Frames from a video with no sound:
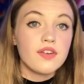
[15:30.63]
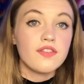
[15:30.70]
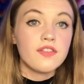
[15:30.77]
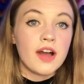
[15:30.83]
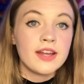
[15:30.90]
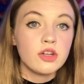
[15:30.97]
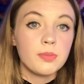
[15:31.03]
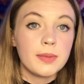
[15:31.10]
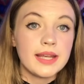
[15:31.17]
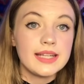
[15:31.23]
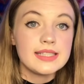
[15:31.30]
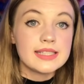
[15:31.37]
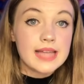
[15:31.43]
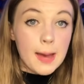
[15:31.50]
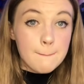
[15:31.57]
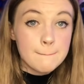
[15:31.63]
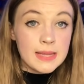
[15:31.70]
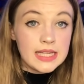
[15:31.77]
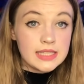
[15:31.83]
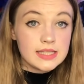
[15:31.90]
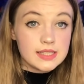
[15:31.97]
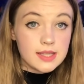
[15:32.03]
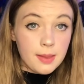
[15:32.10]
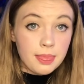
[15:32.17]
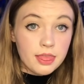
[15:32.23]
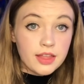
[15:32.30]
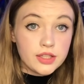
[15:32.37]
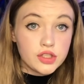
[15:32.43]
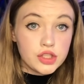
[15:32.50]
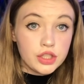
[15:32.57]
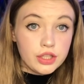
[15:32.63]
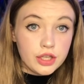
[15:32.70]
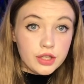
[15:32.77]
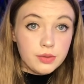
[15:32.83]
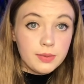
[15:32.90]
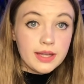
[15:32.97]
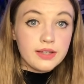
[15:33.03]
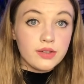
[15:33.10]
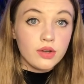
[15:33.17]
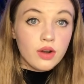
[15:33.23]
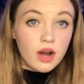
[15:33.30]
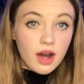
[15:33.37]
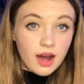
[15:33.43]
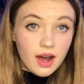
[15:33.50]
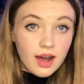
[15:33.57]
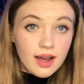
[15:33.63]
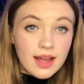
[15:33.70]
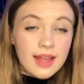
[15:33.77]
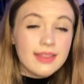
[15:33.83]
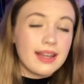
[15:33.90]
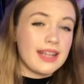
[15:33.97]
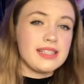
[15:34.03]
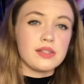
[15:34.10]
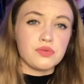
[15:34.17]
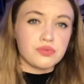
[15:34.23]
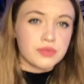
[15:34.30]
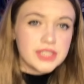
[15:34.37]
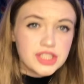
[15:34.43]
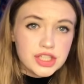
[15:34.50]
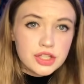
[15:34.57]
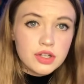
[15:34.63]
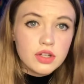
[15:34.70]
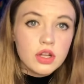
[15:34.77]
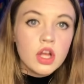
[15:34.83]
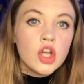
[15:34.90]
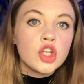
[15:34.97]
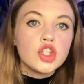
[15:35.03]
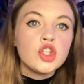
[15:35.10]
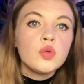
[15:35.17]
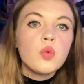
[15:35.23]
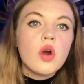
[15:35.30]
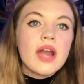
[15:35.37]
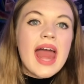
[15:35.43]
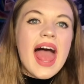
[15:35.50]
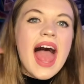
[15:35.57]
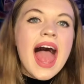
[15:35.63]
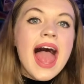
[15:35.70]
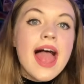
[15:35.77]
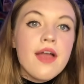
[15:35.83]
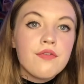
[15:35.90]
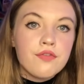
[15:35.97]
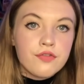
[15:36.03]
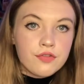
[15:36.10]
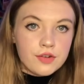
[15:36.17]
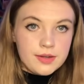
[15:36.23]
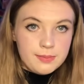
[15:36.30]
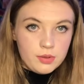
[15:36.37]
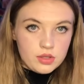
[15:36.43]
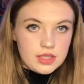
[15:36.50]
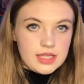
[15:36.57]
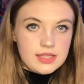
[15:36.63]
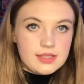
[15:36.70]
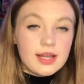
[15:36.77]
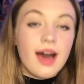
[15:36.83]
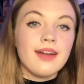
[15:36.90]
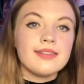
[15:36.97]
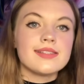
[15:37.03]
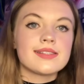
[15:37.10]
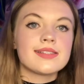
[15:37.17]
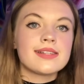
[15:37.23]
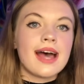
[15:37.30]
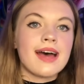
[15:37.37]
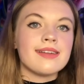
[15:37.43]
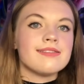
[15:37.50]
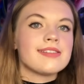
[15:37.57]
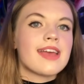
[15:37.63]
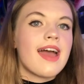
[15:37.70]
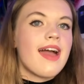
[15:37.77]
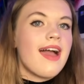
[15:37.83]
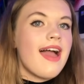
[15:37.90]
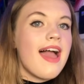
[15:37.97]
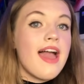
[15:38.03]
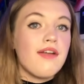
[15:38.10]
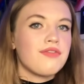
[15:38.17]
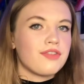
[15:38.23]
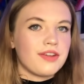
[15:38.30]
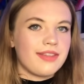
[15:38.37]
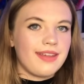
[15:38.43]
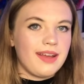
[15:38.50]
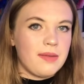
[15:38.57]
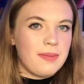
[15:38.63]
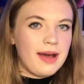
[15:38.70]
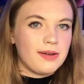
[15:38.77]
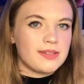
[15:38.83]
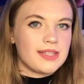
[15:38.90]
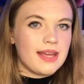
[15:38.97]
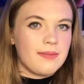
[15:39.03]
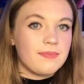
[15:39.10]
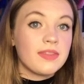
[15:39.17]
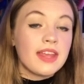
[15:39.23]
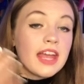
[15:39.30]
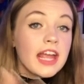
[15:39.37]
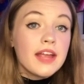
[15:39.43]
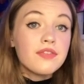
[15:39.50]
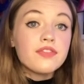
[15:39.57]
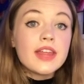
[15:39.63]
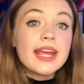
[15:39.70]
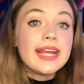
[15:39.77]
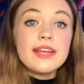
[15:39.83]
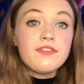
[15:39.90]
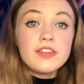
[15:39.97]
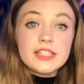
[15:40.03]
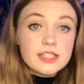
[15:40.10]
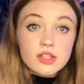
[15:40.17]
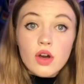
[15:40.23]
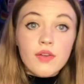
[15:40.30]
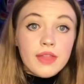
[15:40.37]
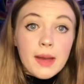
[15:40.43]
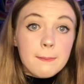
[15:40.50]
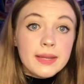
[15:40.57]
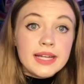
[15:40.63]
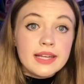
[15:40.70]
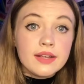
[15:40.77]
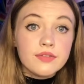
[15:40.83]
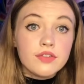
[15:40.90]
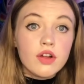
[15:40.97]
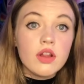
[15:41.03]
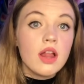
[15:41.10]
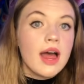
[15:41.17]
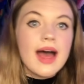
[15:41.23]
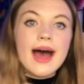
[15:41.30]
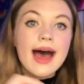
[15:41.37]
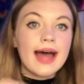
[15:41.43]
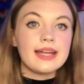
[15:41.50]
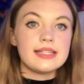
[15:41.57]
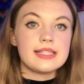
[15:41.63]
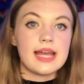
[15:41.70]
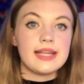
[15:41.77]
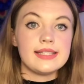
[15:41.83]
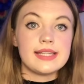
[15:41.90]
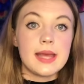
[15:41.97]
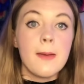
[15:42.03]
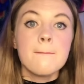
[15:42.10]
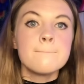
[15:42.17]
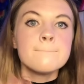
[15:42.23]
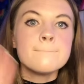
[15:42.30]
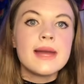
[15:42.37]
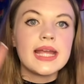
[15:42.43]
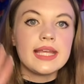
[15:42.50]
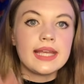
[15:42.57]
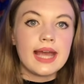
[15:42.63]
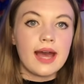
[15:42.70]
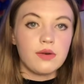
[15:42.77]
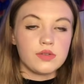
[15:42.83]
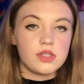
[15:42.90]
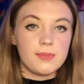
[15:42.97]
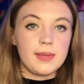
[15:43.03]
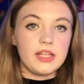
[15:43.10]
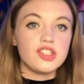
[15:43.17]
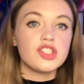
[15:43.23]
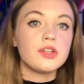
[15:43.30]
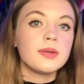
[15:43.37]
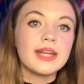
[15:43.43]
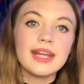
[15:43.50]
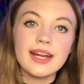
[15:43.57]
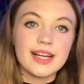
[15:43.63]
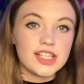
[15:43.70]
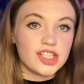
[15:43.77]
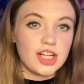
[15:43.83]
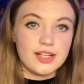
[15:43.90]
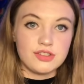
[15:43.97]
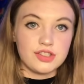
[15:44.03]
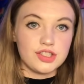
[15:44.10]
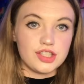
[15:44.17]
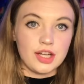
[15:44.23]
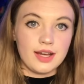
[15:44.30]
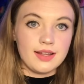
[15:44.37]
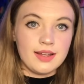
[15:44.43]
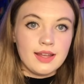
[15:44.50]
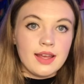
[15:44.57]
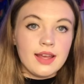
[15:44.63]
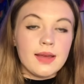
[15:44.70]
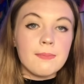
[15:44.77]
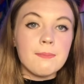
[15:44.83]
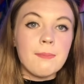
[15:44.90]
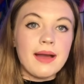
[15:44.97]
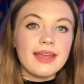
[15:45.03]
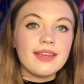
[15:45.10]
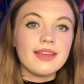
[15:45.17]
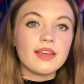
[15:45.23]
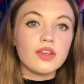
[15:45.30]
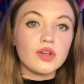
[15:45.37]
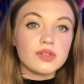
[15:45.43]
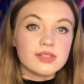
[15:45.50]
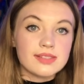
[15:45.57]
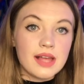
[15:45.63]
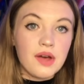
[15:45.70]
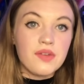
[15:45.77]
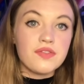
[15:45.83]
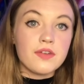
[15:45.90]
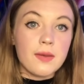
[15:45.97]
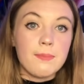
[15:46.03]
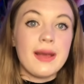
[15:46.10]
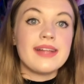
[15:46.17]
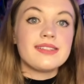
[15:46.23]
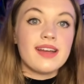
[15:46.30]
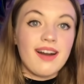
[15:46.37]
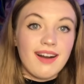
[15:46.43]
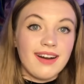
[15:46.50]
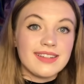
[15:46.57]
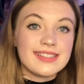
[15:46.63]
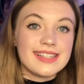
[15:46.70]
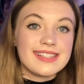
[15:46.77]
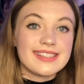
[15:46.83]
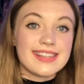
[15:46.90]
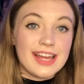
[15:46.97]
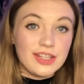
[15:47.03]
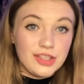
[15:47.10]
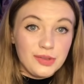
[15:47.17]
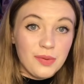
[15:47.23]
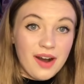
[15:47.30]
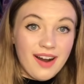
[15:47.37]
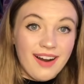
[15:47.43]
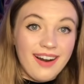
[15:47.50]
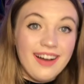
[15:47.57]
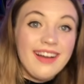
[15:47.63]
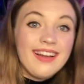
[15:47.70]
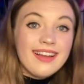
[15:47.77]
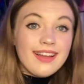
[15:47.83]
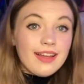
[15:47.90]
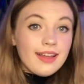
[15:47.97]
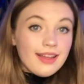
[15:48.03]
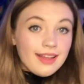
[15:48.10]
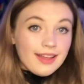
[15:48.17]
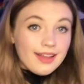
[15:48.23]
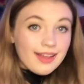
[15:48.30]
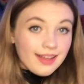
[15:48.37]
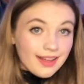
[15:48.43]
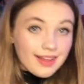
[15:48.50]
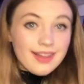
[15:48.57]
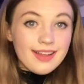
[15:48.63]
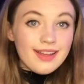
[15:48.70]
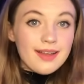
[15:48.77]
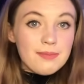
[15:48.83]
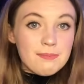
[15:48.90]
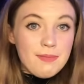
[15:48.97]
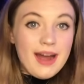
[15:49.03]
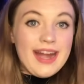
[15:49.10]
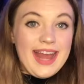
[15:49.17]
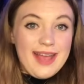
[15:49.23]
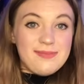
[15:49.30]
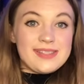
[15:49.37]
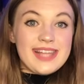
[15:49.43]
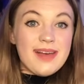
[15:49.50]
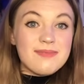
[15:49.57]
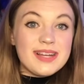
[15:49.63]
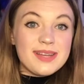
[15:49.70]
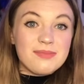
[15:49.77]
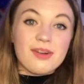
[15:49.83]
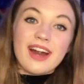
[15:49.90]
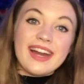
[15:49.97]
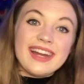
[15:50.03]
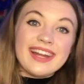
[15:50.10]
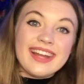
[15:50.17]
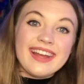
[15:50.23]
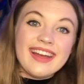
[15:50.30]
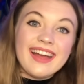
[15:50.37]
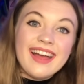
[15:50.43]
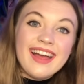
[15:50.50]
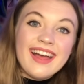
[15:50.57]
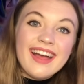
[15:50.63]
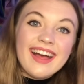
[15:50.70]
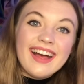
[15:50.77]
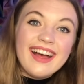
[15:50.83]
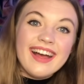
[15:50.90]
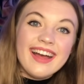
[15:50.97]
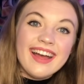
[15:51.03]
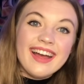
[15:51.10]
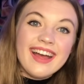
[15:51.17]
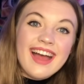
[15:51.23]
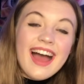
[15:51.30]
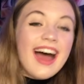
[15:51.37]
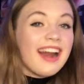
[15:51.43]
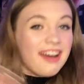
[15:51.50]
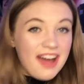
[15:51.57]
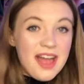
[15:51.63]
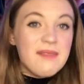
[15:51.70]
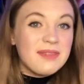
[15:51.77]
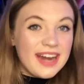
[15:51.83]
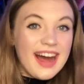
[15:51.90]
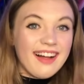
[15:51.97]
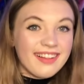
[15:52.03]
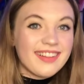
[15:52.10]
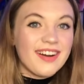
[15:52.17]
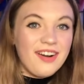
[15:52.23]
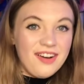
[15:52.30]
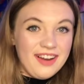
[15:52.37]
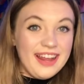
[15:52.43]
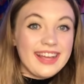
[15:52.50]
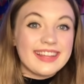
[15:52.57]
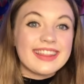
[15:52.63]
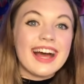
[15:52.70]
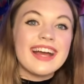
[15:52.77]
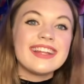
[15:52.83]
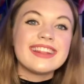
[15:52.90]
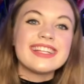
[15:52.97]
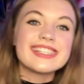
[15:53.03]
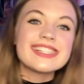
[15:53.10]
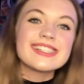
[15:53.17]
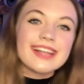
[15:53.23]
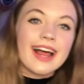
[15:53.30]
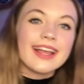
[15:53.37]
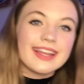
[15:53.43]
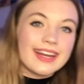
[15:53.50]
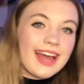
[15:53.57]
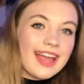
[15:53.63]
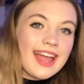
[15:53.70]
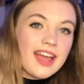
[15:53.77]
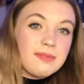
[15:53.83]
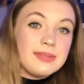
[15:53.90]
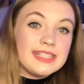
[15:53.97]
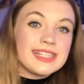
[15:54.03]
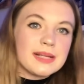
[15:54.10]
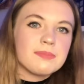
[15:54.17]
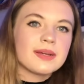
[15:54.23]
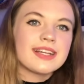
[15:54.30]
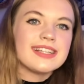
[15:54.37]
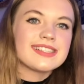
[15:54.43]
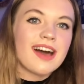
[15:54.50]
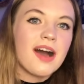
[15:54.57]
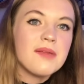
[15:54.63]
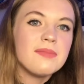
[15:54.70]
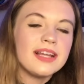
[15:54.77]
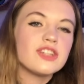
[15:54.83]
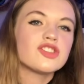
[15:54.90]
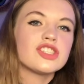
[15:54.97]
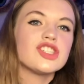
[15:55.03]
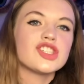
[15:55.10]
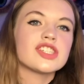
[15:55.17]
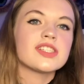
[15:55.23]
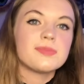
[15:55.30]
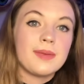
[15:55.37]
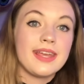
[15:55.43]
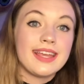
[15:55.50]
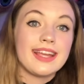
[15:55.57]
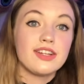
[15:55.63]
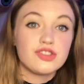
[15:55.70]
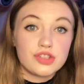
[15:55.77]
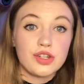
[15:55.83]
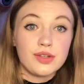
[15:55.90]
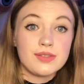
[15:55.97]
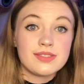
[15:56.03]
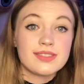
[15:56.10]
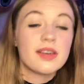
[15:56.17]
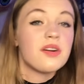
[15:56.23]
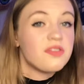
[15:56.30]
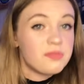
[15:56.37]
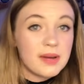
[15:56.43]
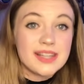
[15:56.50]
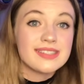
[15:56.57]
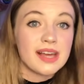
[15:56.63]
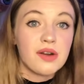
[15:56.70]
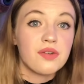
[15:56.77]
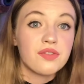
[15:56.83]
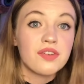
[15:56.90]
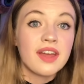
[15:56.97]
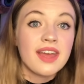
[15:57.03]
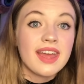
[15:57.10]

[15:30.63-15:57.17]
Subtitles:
a final piece that means something to you in your heart, that is original, you want everybody to understand everything about it. If it's not that meaningful, annotate it. Make it out to be. Do an English literature. Make yourself a better artist than you are. My name's Emily Brady. And I am an alcoholic. This is like an AA meeting because I'm literally just speaking truths of myself.